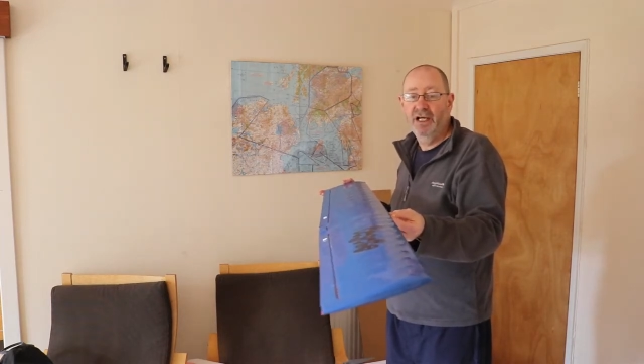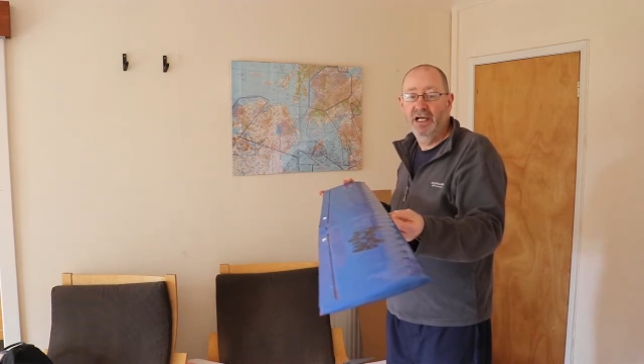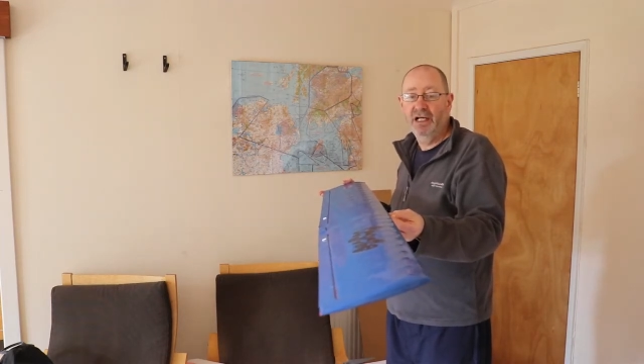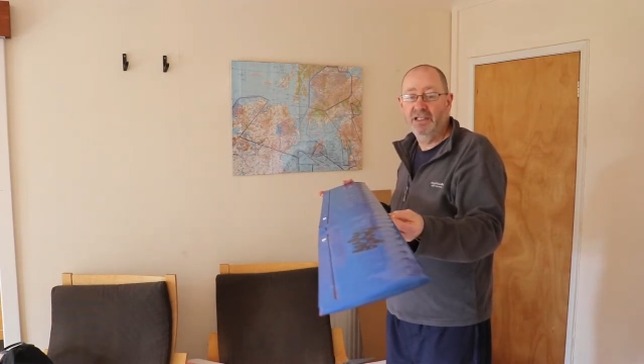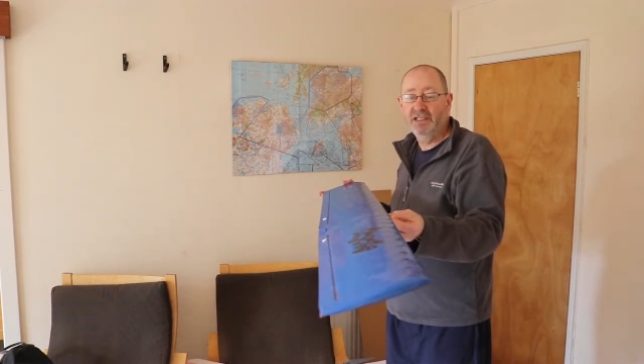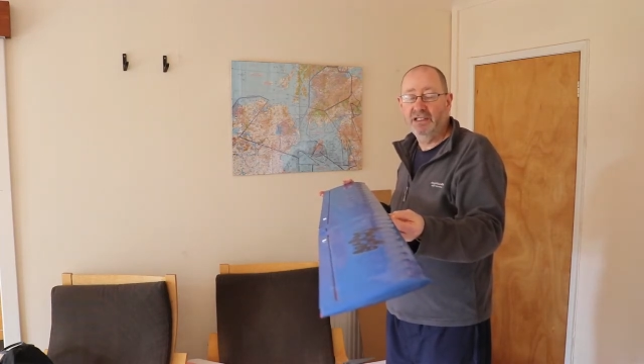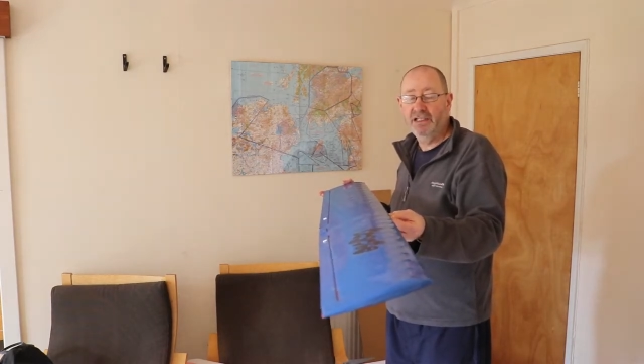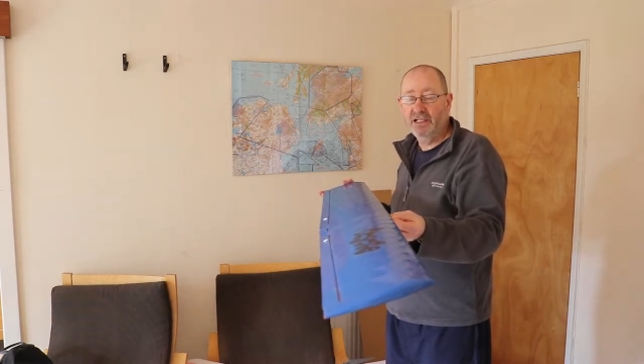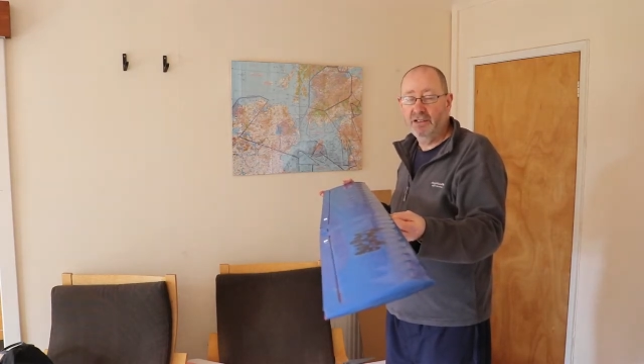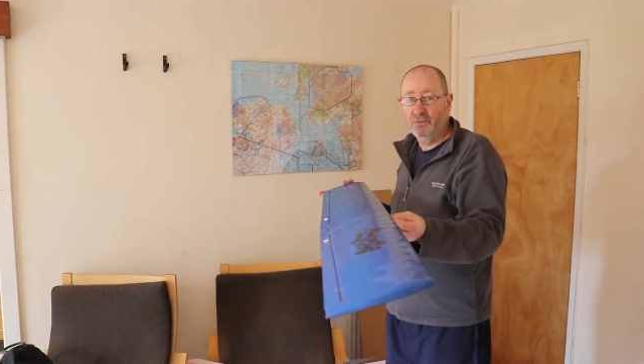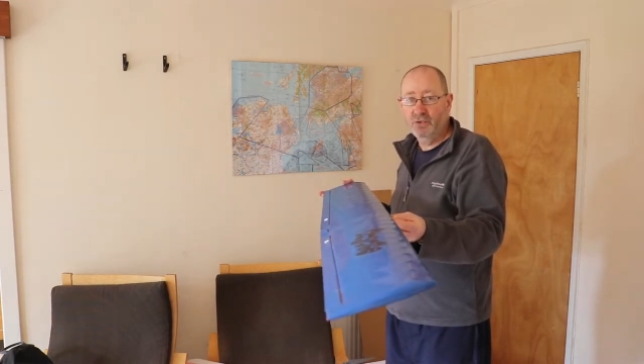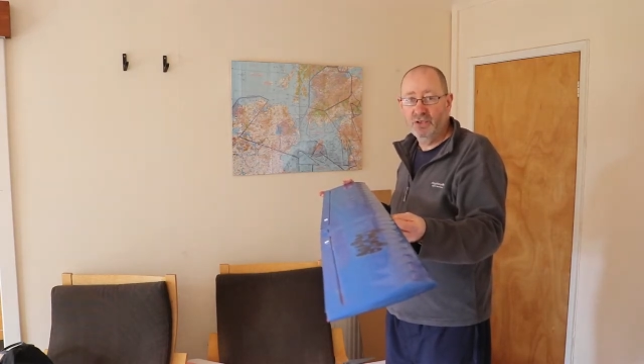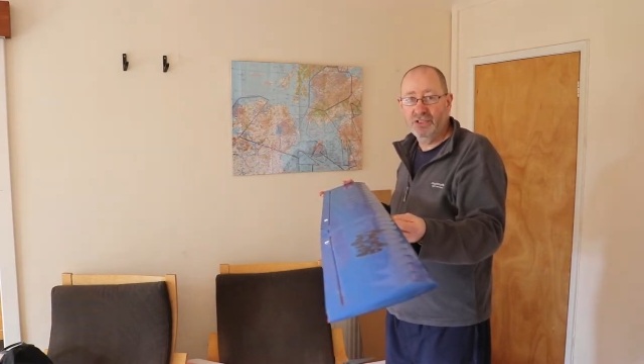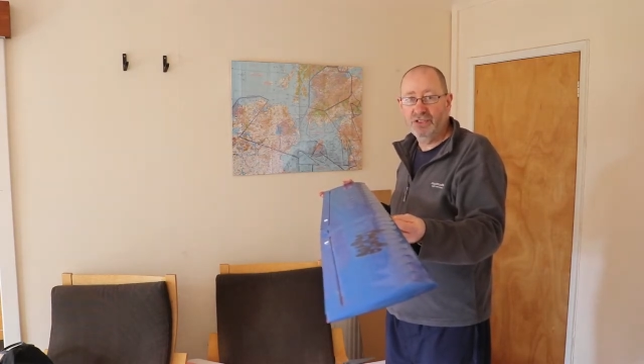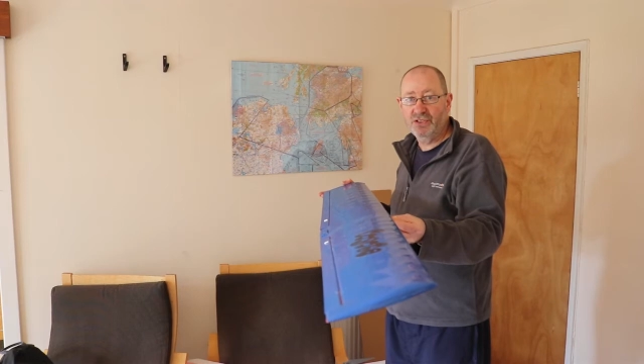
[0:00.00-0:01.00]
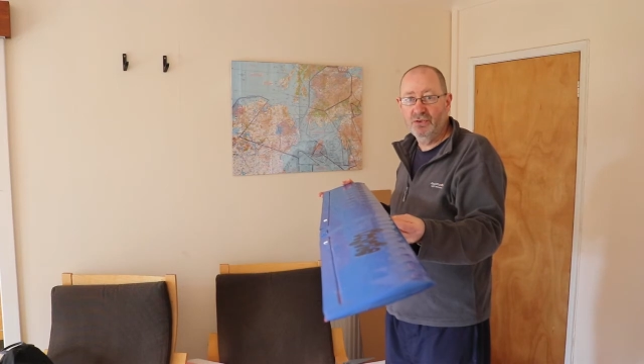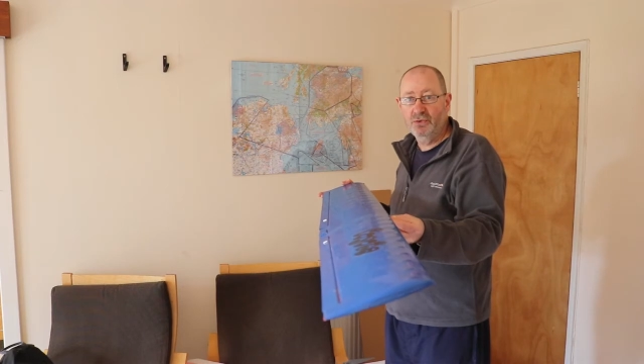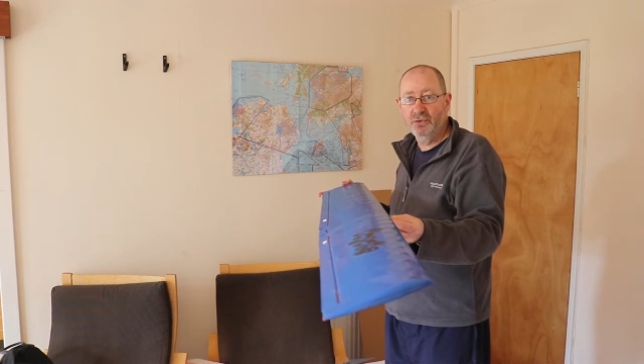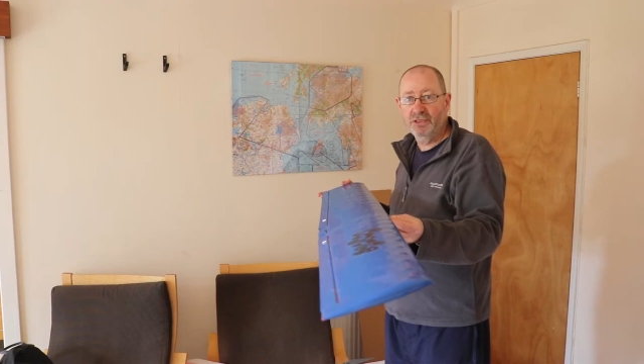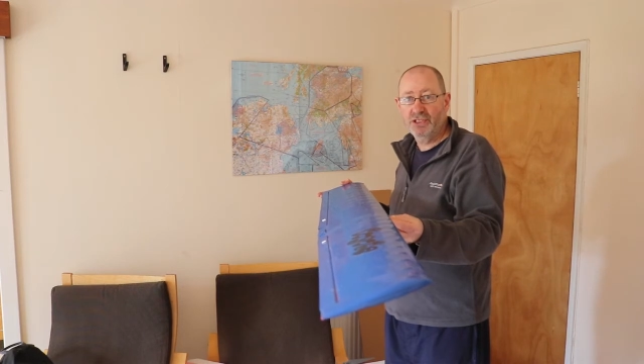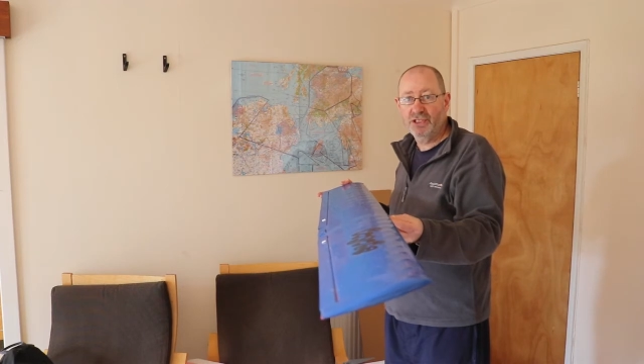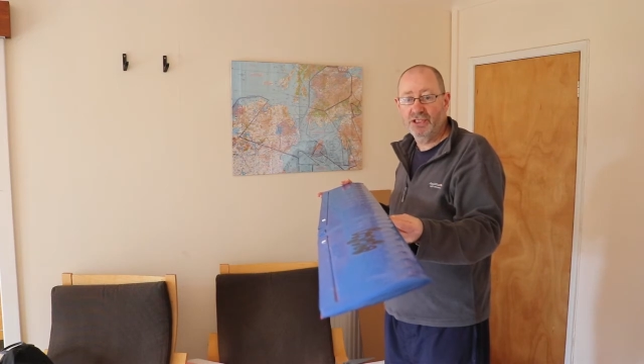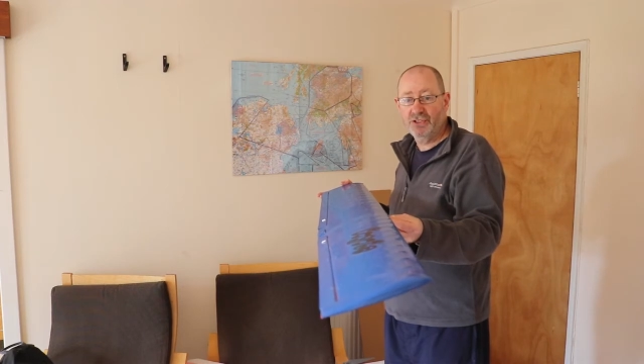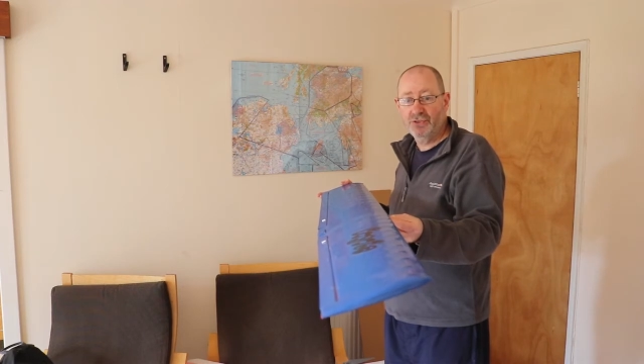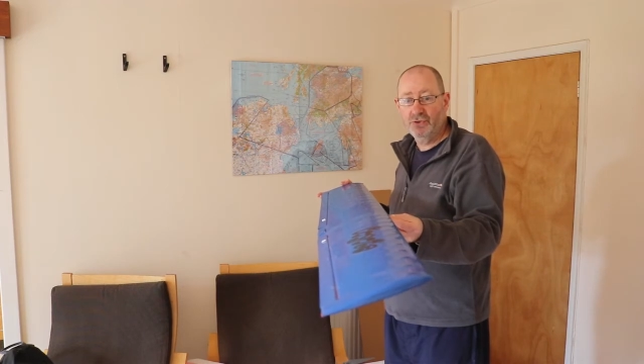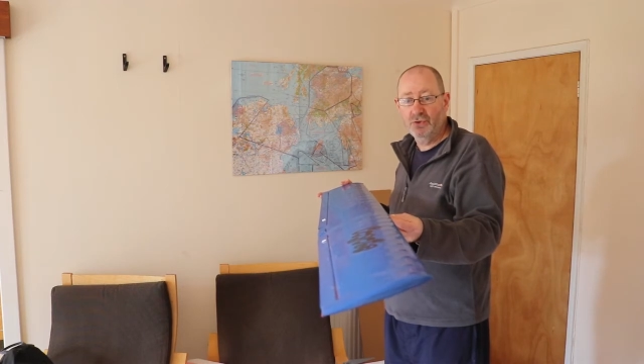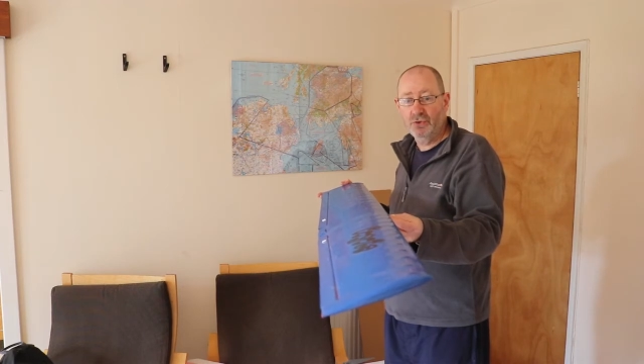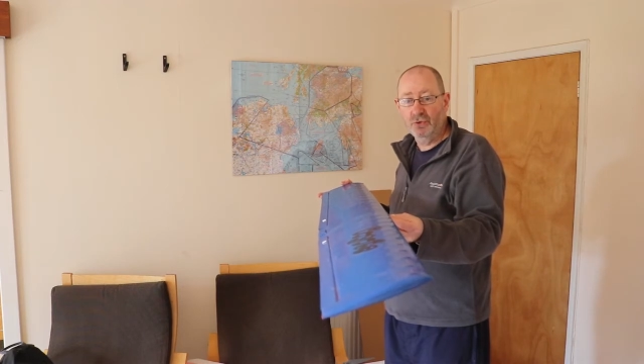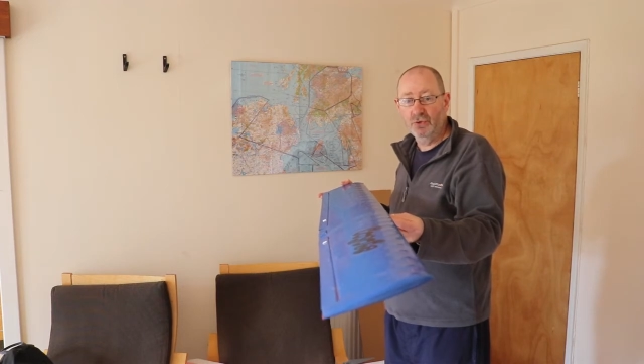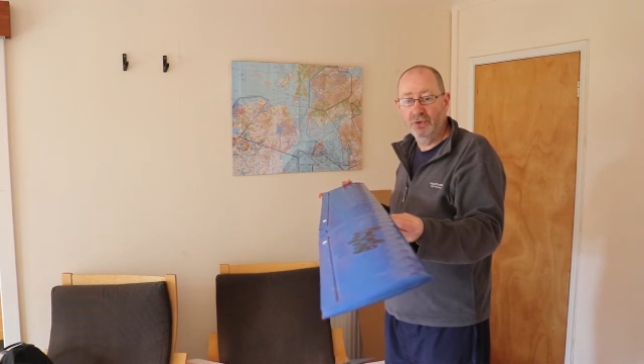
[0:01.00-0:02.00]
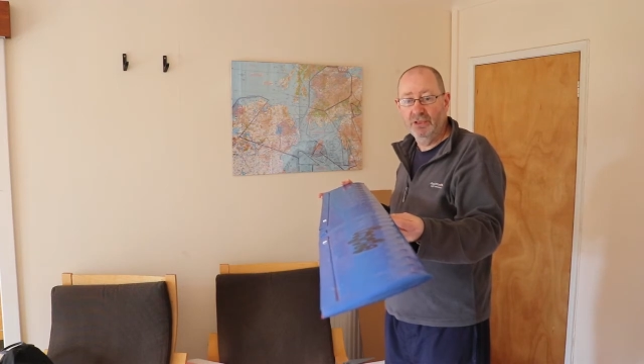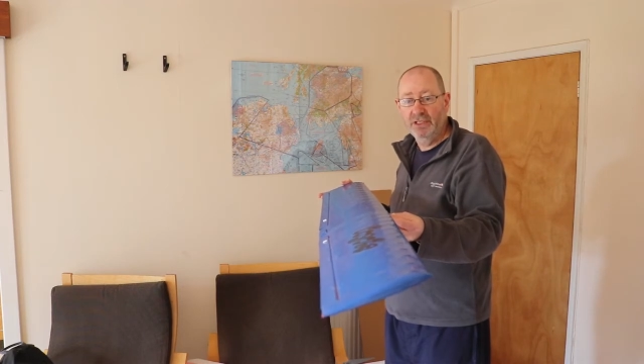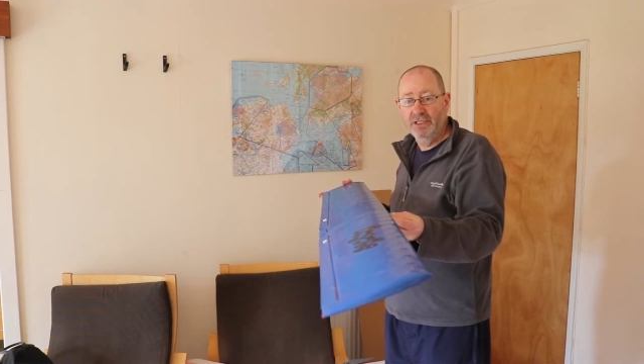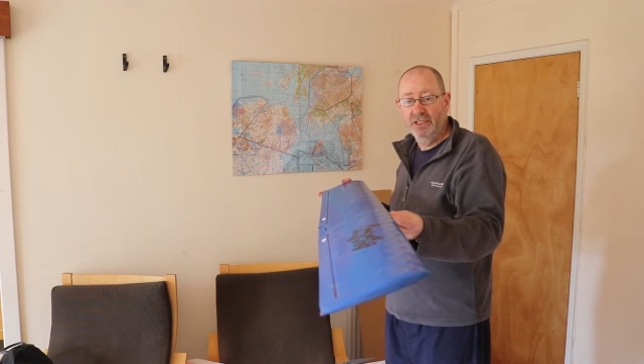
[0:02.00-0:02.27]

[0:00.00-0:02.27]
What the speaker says: and you get what is called a stall.